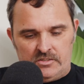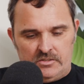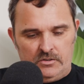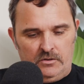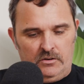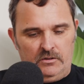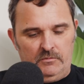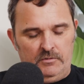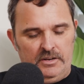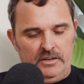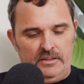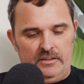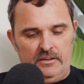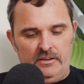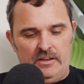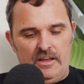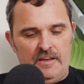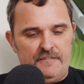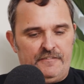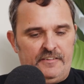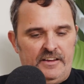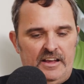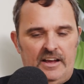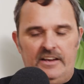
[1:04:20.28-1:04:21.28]
sort of where
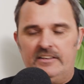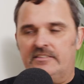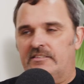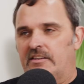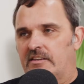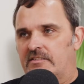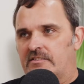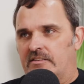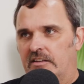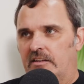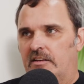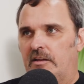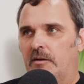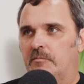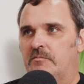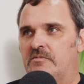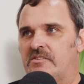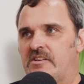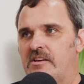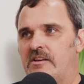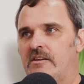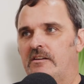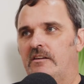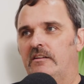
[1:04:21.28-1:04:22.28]
the FEA testing
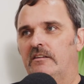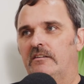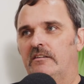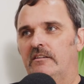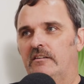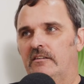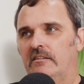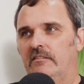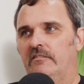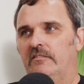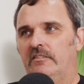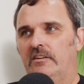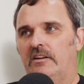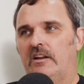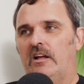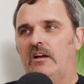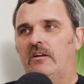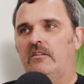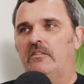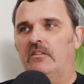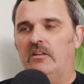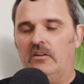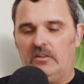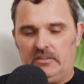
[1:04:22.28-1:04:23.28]
comes in, and
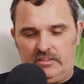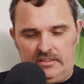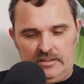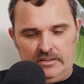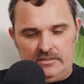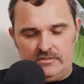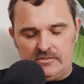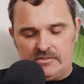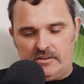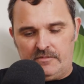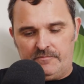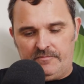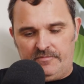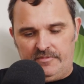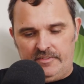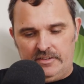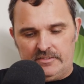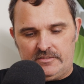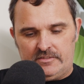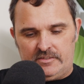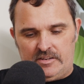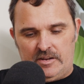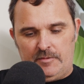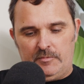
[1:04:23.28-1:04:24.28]

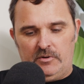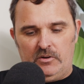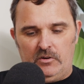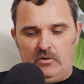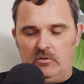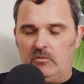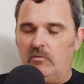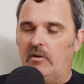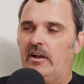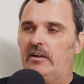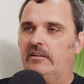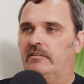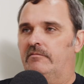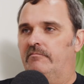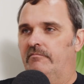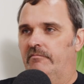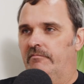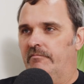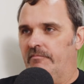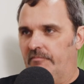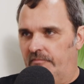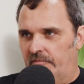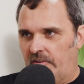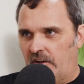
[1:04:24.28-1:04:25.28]
that's come a long way
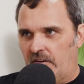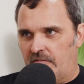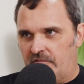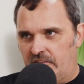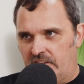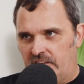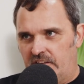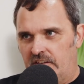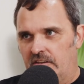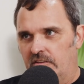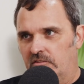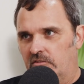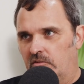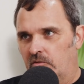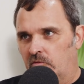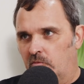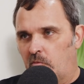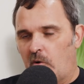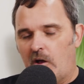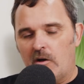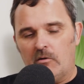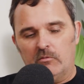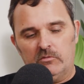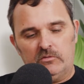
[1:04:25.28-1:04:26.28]
over the years as
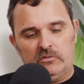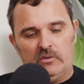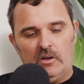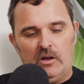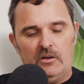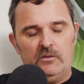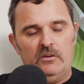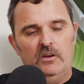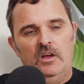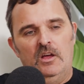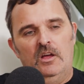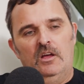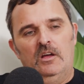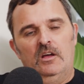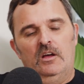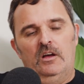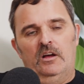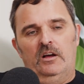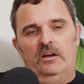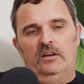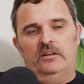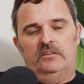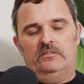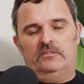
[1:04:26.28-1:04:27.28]
well. So
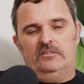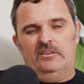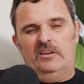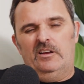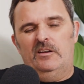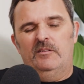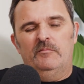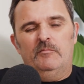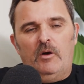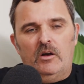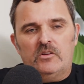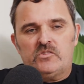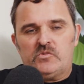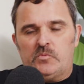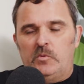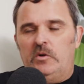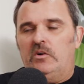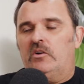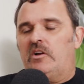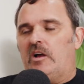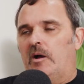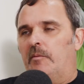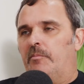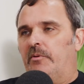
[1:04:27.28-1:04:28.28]
and most
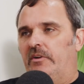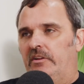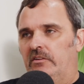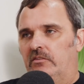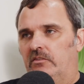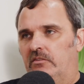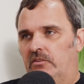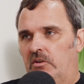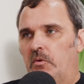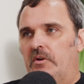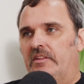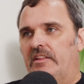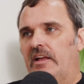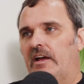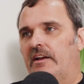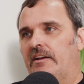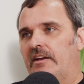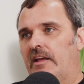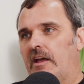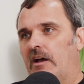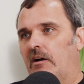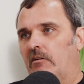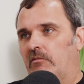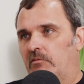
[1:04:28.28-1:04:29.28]
wheel companies are doing that
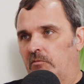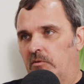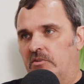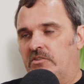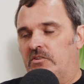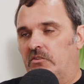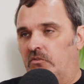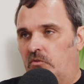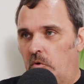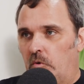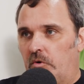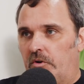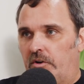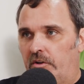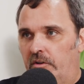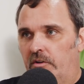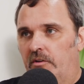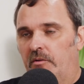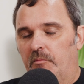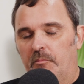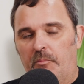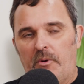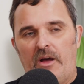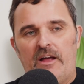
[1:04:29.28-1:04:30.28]
now, which is good.
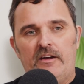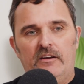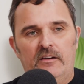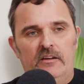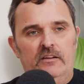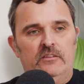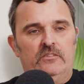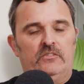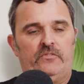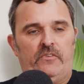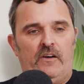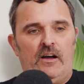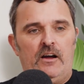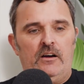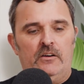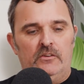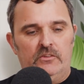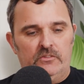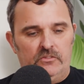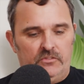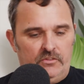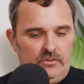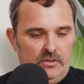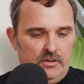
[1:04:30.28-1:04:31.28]
But as far
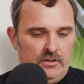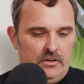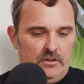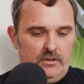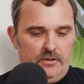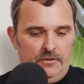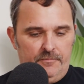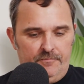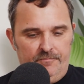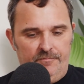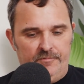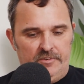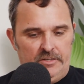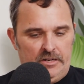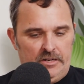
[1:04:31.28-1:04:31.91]
as the